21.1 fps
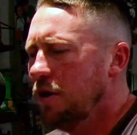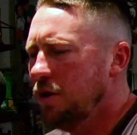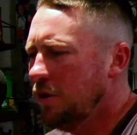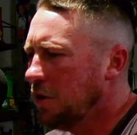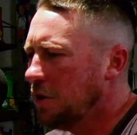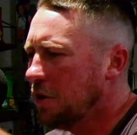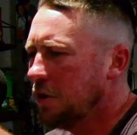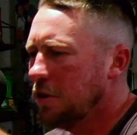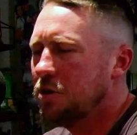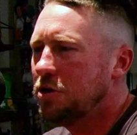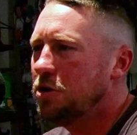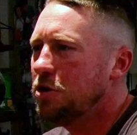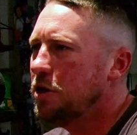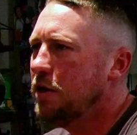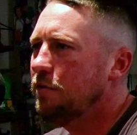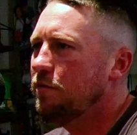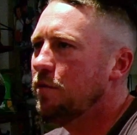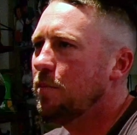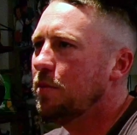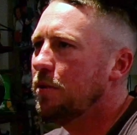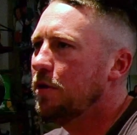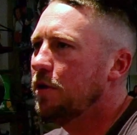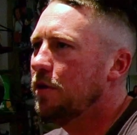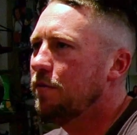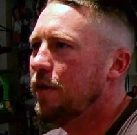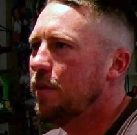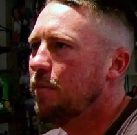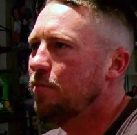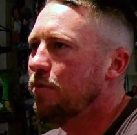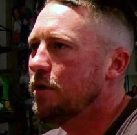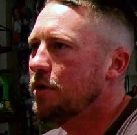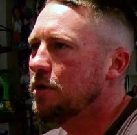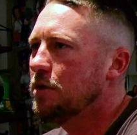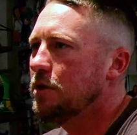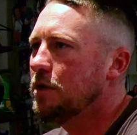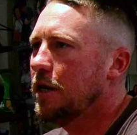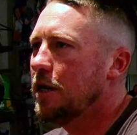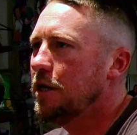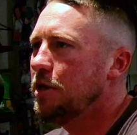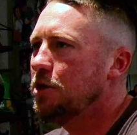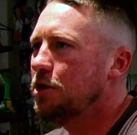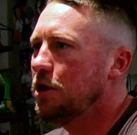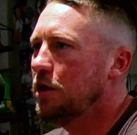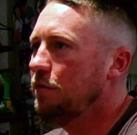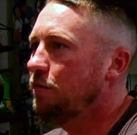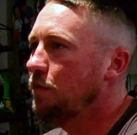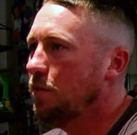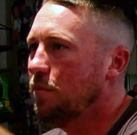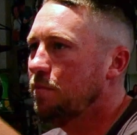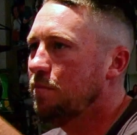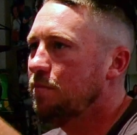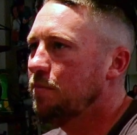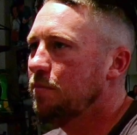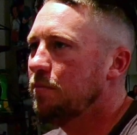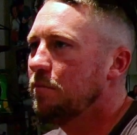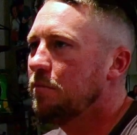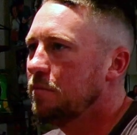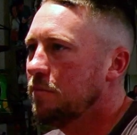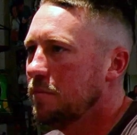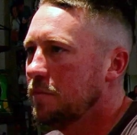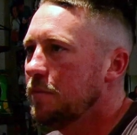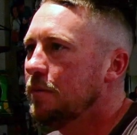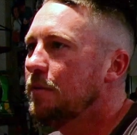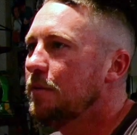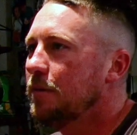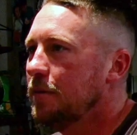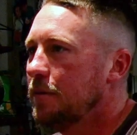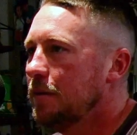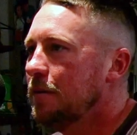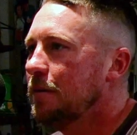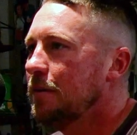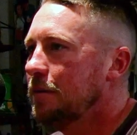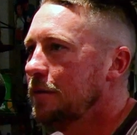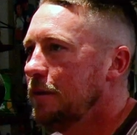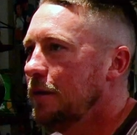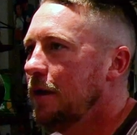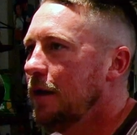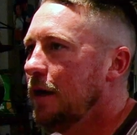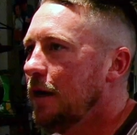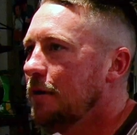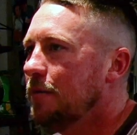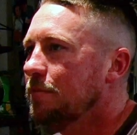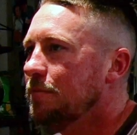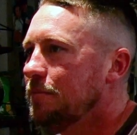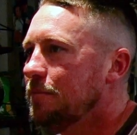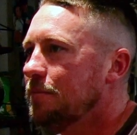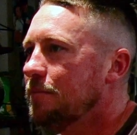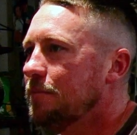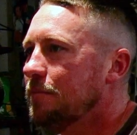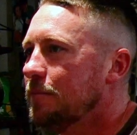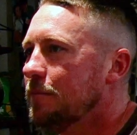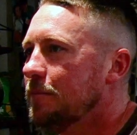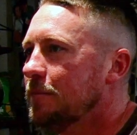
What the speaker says: You can achieve the perfect presentation. It almost doesn't. It doesn't matter because you've.